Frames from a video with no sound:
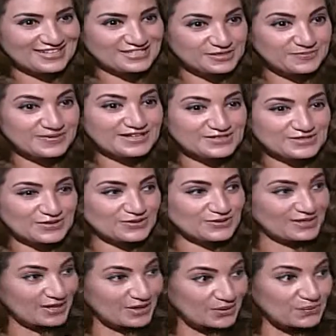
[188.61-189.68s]
It depends
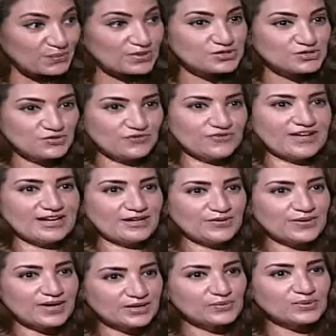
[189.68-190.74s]
on what you
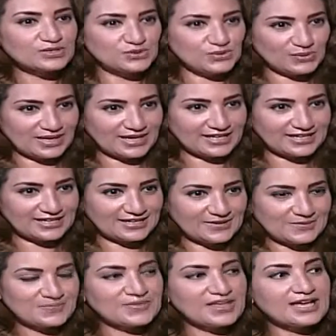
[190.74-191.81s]
value and what you like.
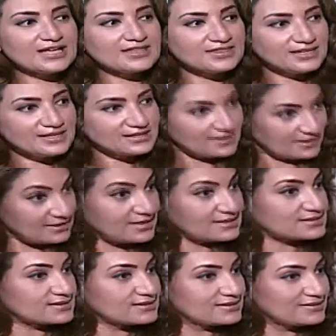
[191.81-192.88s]
Then,
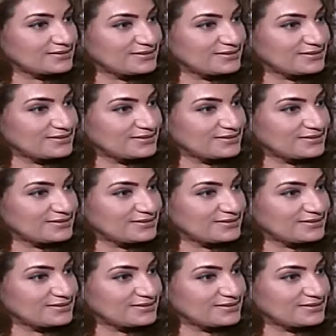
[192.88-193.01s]
yes.